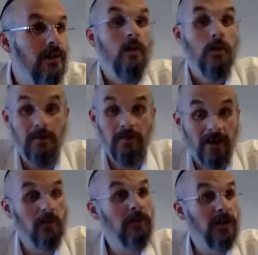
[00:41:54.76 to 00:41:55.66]
When I'm younger,
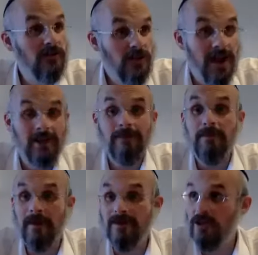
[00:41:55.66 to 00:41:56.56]
I'm a little child, my
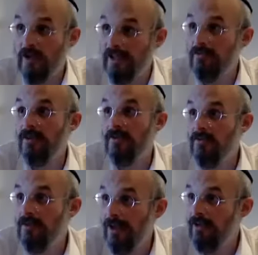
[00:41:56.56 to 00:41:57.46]
parents are training me to be
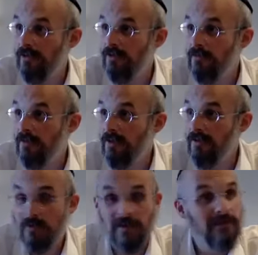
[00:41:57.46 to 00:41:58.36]
mensch, to be to
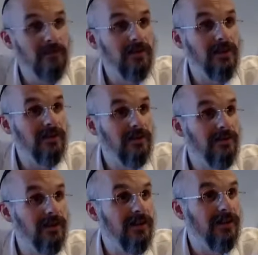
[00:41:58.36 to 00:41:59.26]
be to be you know
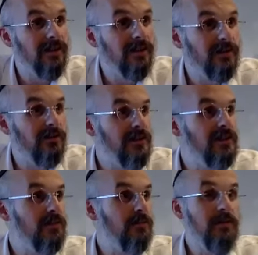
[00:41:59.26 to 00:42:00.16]
a, a good decent
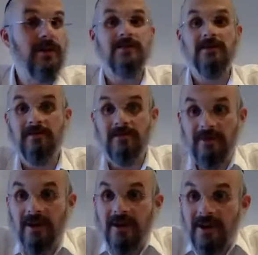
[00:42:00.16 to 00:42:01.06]
human being. So they're
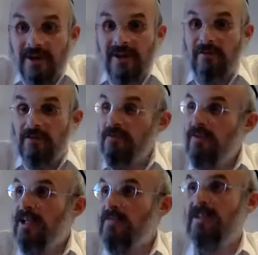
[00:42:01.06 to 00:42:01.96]
giving me
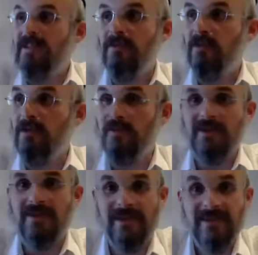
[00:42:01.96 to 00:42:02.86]
punishments and rewards for these
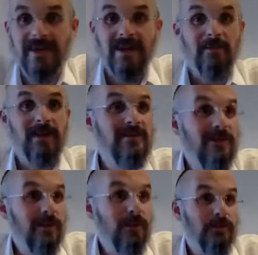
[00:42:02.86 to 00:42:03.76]
things. But as you
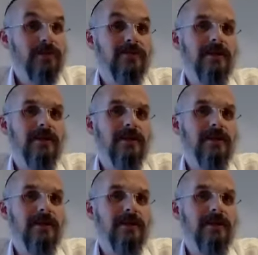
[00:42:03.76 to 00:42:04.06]
get older, it's